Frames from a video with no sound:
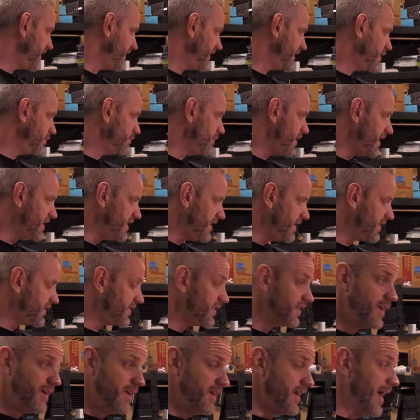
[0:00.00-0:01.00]
did a little
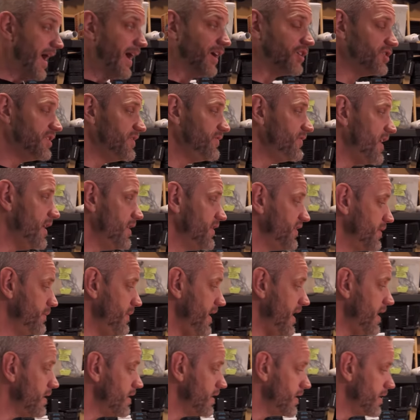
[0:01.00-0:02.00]
maintenance. Actually found some
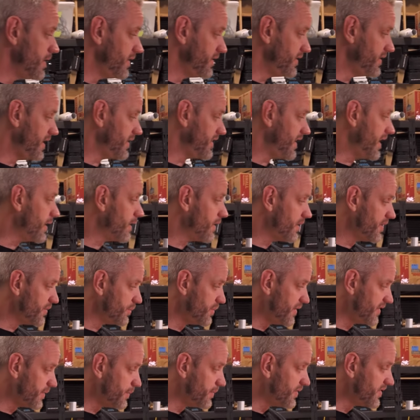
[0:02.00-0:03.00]
errors, not errors,
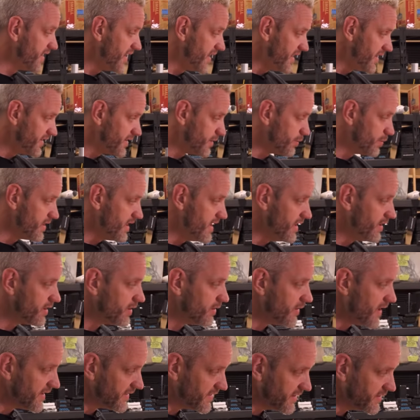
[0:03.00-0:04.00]
but some settings that were
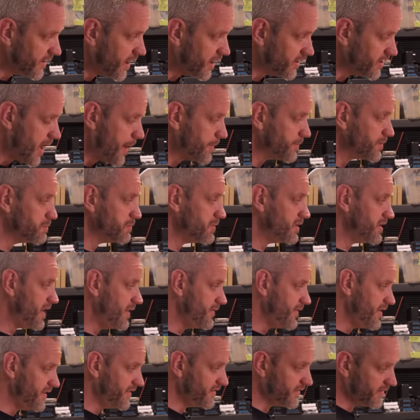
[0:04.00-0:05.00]
incorrect and non-optimal
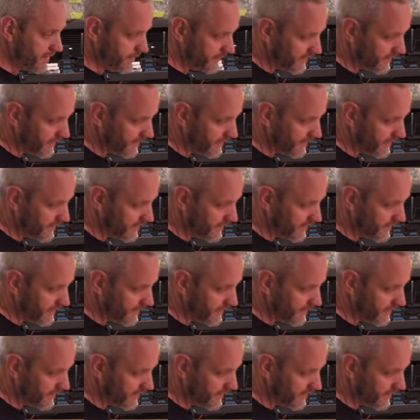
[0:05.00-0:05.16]
on this.